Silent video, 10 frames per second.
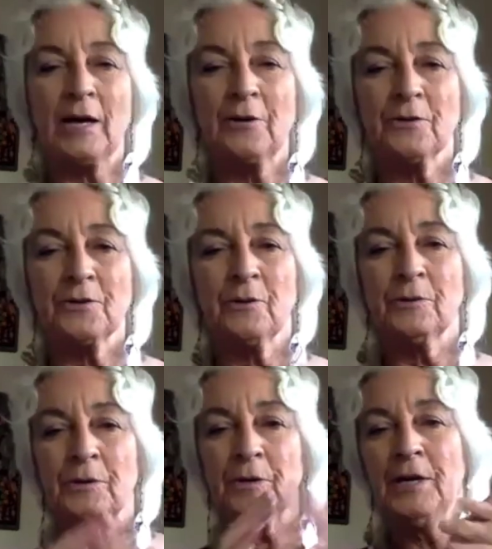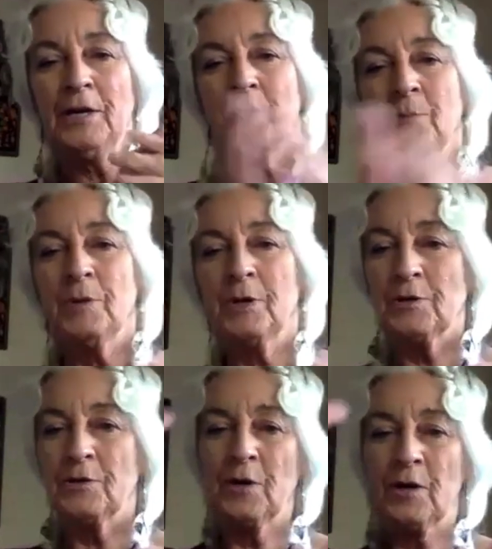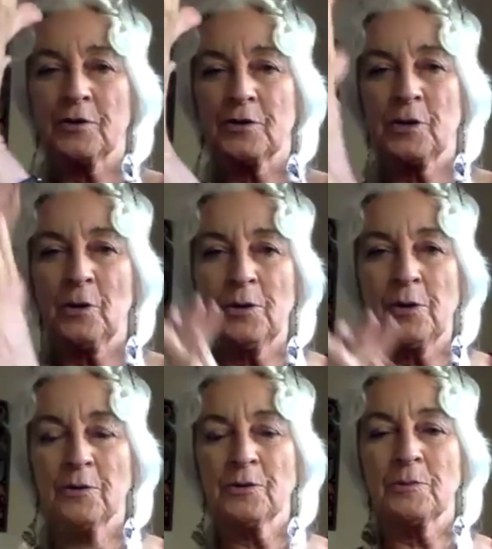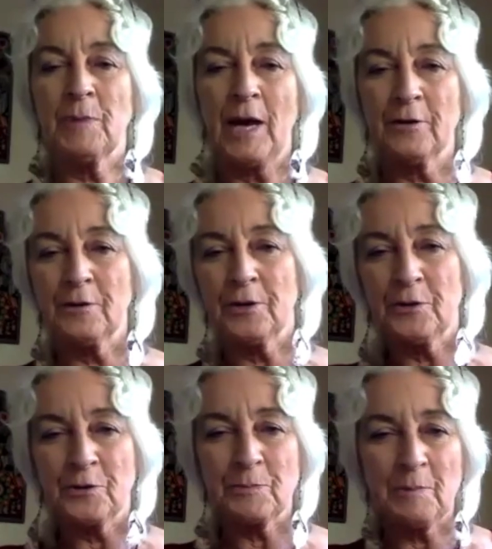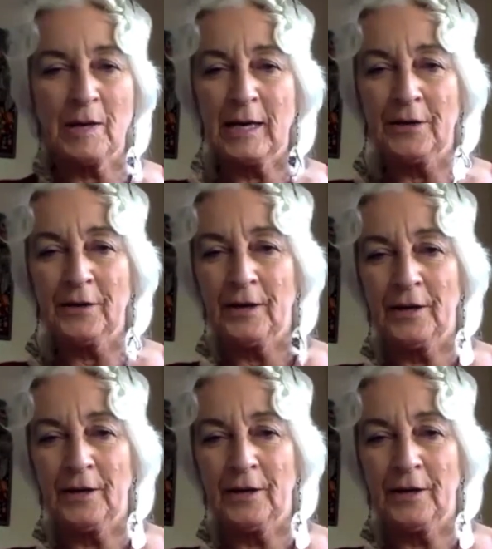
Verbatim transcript: of your shoulder, because you've got a scoliosis pattern in your spine,